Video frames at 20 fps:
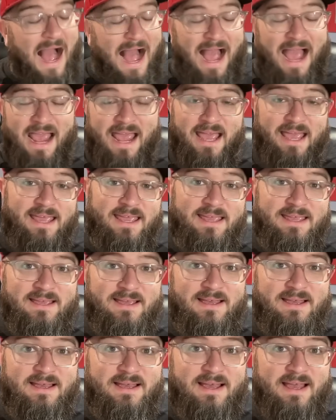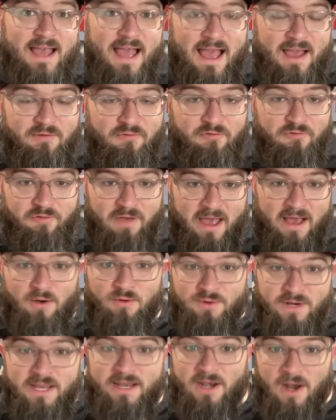I have
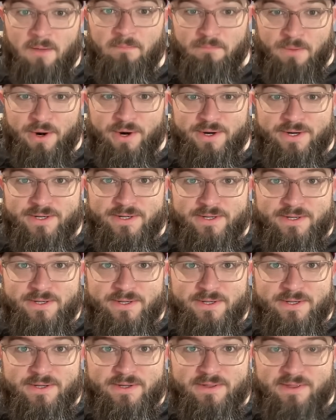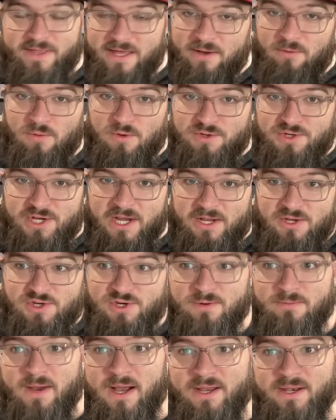found a number that will change
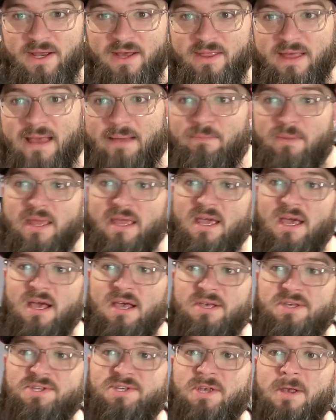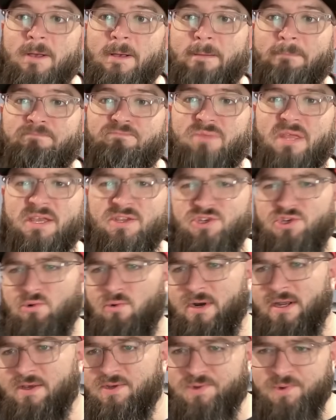your mind on that, because in
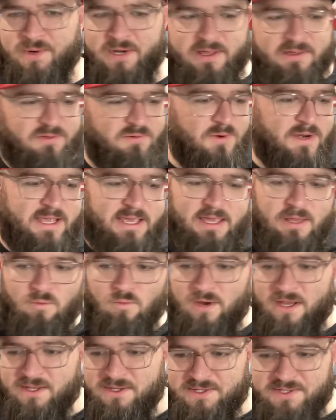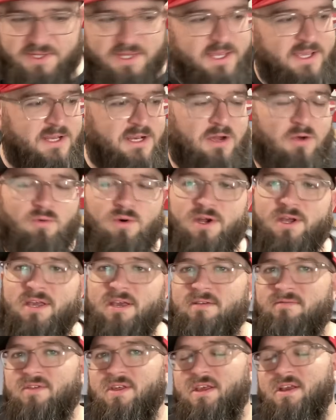2023, he wins the NL
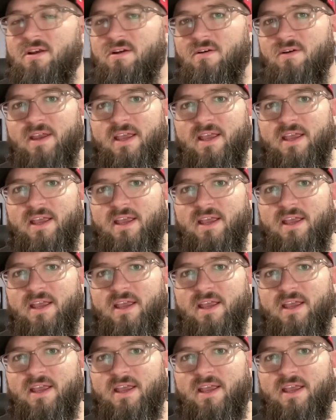Rookie of the Year.